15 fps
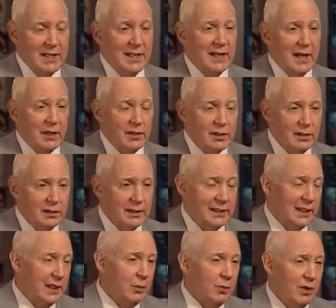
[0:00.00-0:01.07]
and are
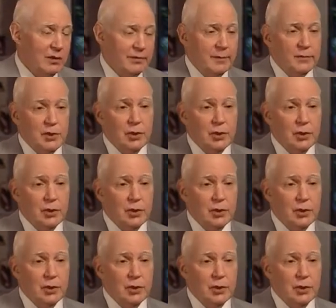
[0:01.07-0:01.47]
yielding anywhere from